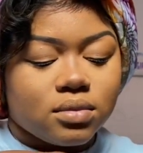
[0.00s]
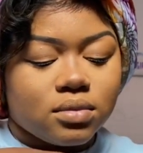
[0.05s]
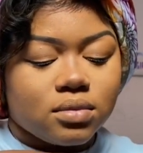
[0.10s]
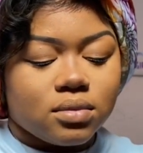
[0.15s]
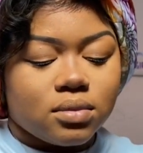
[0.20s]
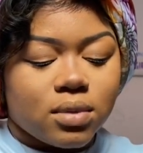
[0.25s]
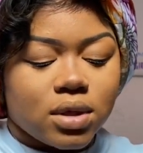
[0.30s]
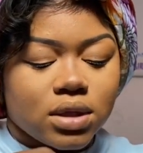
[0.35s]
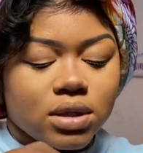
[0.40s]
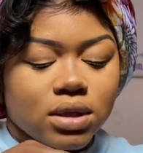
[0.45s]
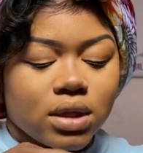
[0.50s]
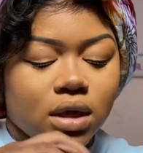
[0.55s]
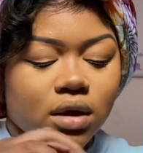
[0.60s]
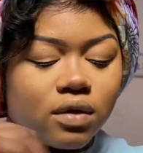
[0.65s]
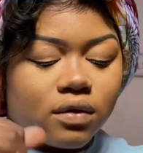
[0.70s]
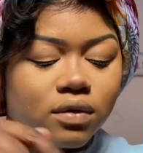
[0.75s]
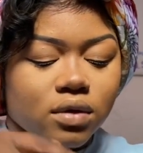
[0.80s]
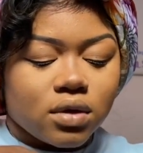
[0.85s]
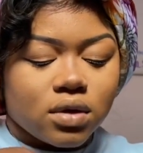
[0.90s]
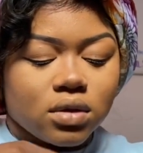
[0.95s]

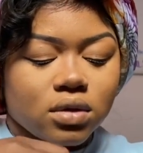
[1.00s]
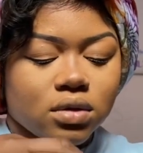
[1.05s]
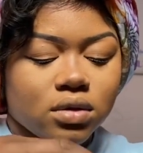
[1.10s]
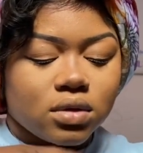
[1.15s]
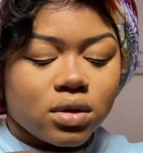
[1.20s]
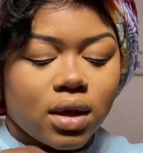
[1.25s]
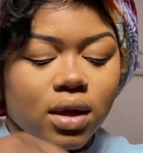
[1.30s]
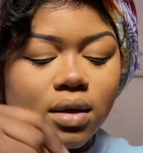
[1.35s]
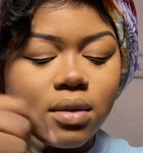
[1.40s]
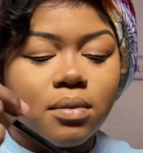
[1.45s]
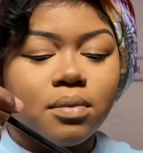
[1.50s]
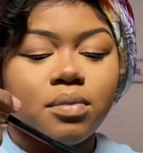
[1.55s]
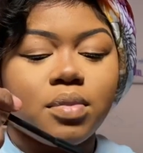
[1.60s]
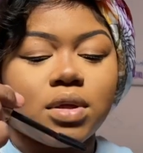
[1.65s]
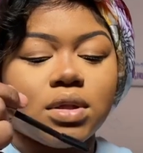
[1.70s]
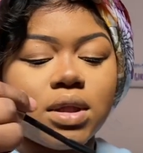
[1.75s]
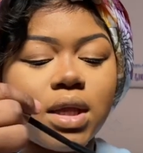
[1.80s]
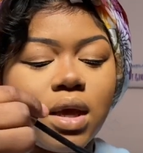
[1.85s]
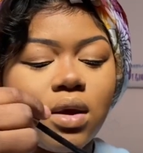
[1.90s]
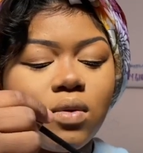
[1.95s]
mascara and
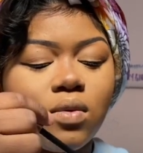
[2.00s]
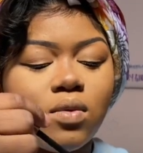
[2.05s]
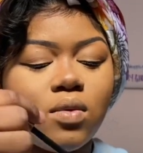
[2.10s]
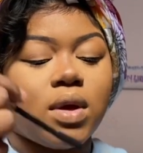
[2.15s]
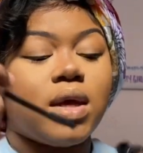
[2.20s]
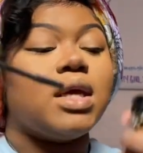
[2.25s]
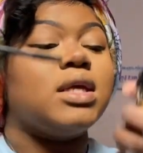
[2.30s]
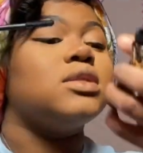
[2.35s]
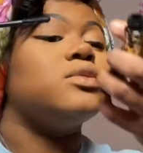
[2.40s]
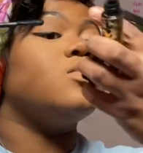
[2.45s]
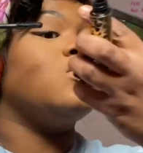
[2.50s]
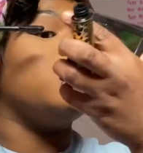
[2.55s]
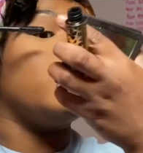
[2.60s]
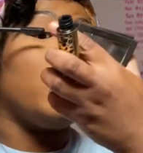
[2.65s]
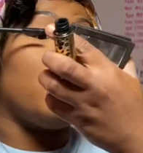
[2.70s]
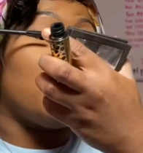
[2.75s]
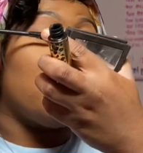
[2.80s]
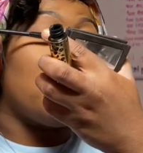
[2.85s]
put that on as well.